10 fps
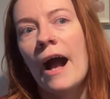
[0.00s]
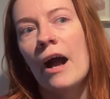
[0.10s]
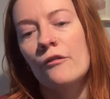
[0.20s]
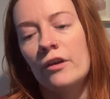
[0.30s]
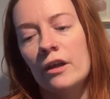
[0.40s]

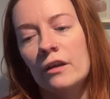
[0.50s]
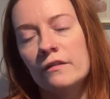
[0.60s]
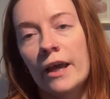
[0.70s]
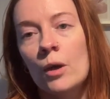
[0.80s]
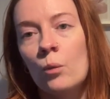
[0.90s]
having
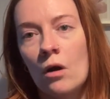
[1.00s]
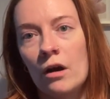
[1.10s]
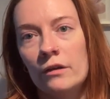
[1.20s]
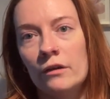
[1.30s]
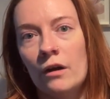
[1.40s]
day
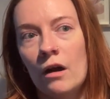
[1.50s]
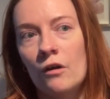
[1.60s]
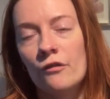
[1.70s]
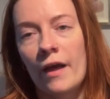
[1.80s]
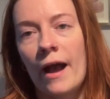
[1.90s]
one
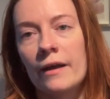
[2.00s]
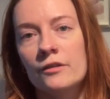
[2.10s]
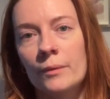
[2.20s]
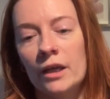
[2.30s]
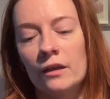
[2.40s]
of that as
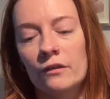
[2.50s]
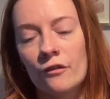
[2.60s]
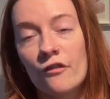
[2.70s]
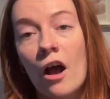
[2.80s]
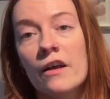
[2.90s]
being the
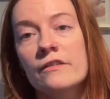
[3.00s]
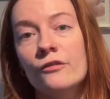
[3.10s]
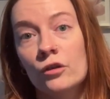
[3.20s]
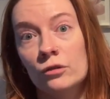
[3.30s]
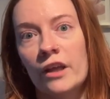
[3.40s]
first
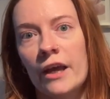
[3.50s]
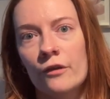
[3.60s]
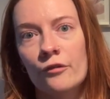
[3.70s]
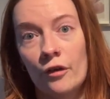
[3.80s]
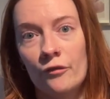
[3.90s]
full day
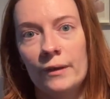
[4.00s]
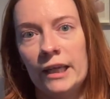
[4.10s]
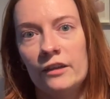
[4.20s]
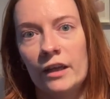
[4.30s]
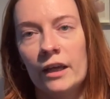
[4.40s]
of, of
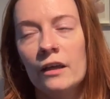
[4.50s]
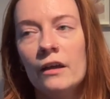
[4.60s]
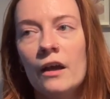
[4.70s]
bleeding.